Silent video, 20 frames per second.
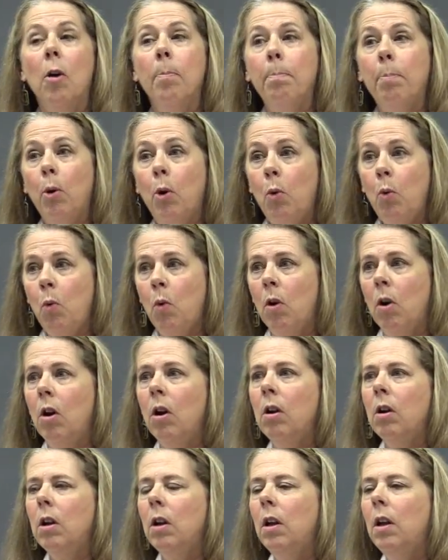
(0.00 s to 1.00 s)
are
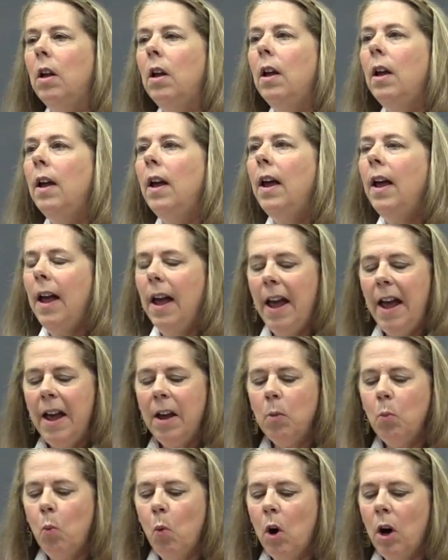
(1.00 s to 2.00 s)
poor,
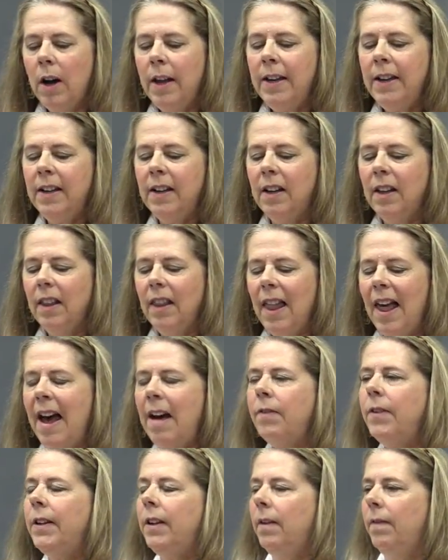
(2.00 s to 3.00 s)
and 1 in
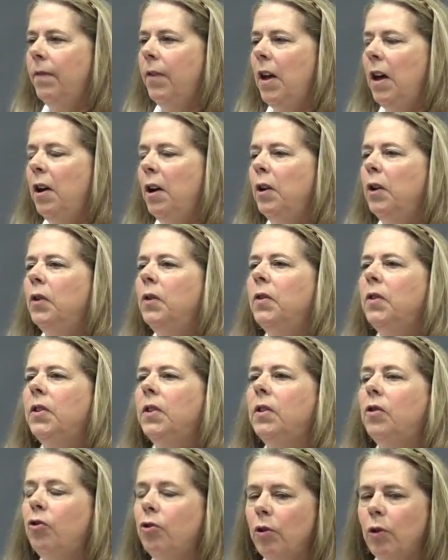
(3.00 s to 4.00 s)
11 of
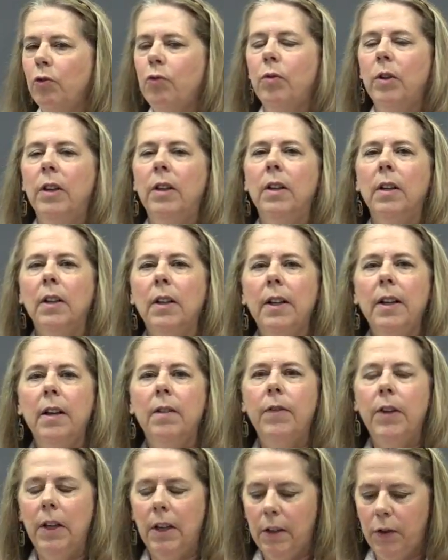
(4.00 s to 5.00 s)
those children
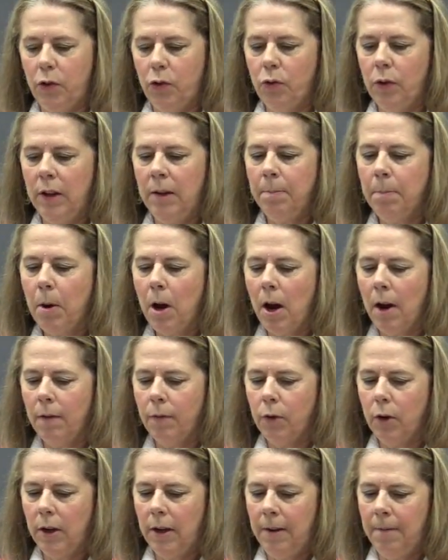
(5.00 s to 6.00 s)
live in extreme
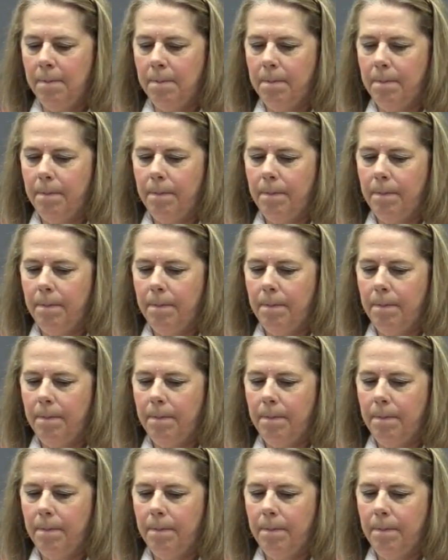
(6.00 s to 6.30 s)
poverty.